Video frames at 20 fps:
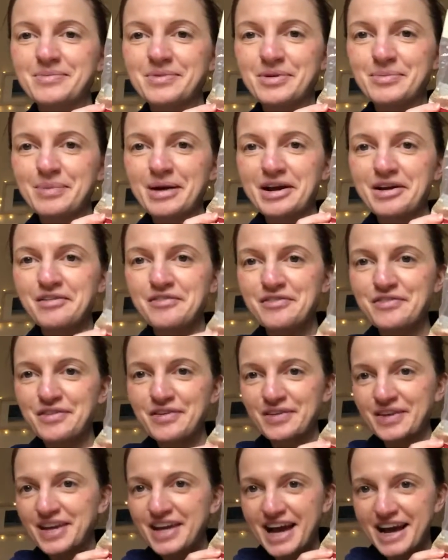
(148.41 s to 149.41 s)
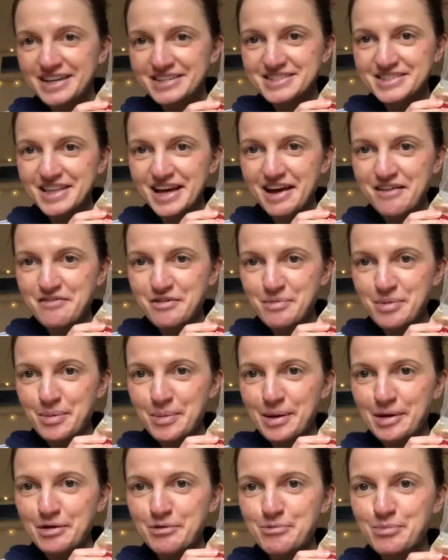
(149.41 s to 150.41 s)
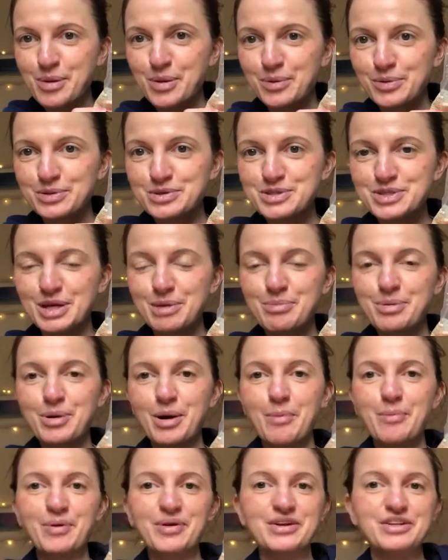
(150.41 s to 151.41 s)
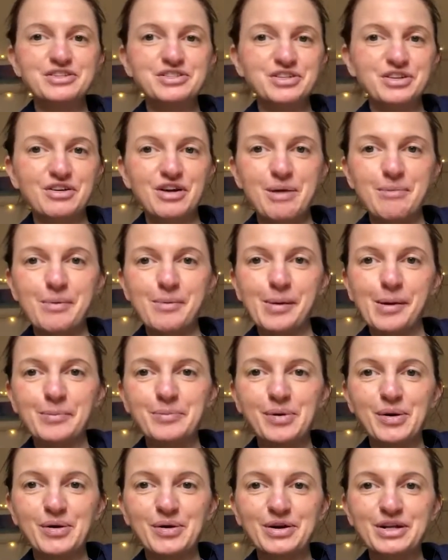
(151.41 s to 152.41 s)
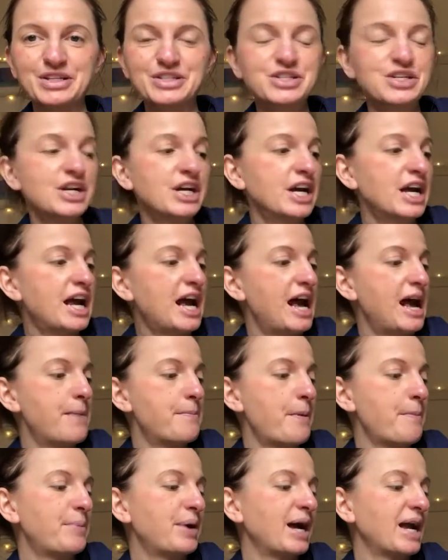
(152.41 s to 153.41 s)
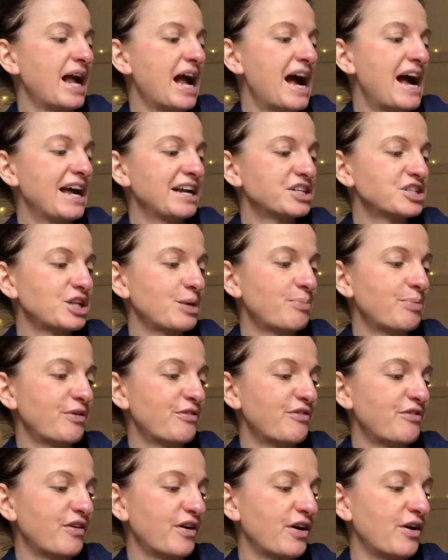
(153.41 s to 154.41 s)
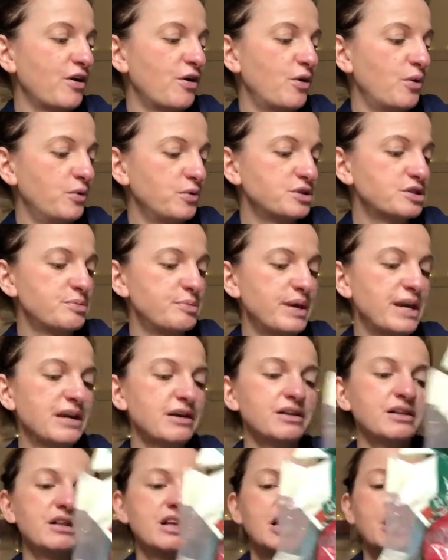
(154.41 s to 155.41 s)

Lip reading: You might have guessed that from the amount of posts I put up on Instagram about porridge, but I actually prefer oatmeal,